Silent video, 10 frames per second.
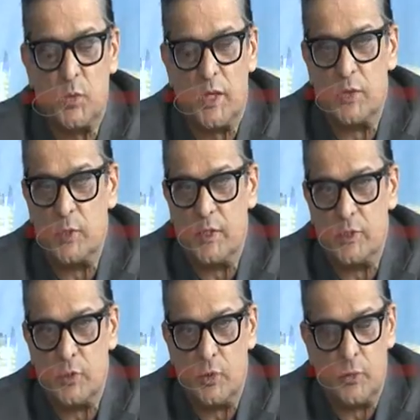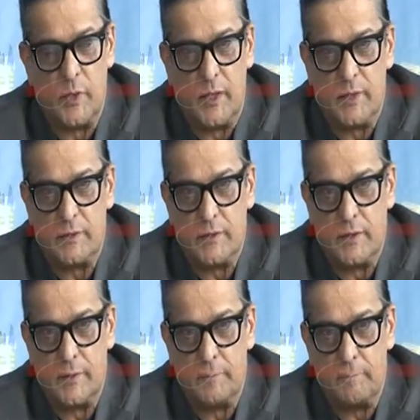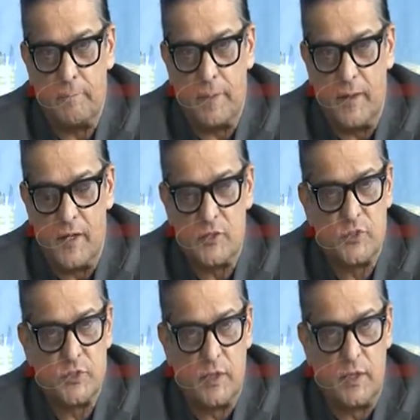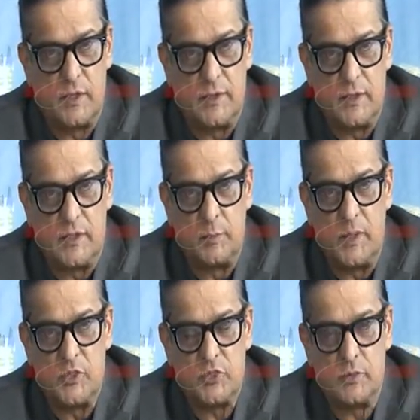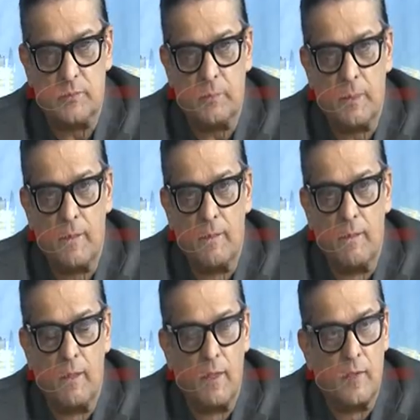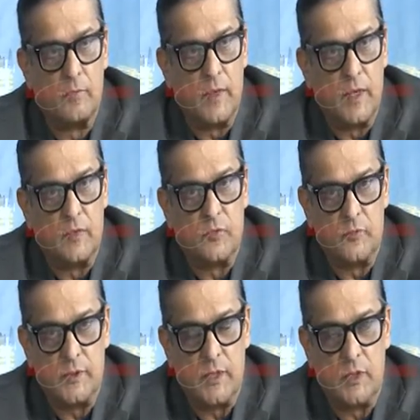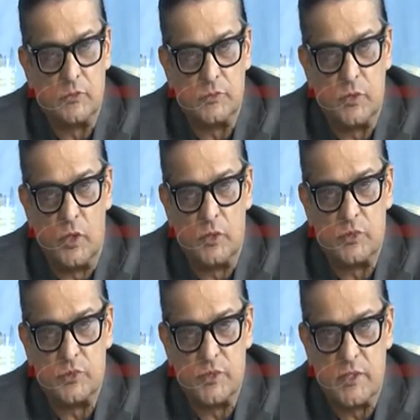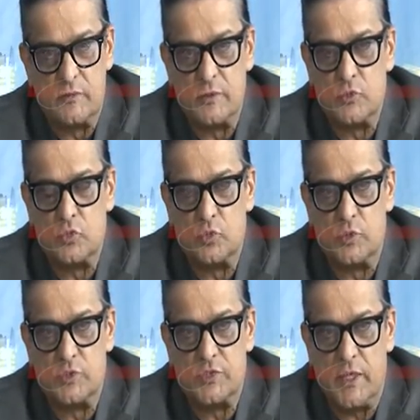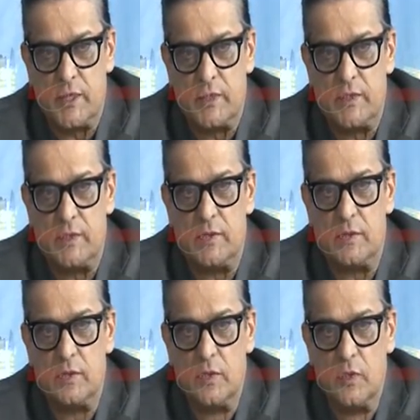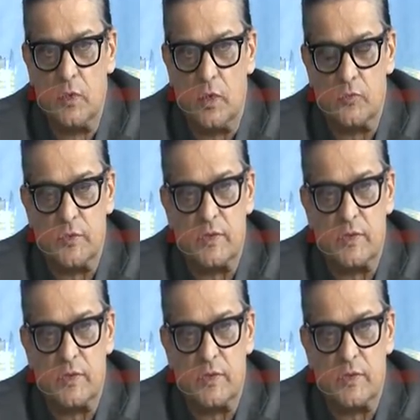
wanted to let you know that yes, Anil did mention that $50,000 is given to a charity of the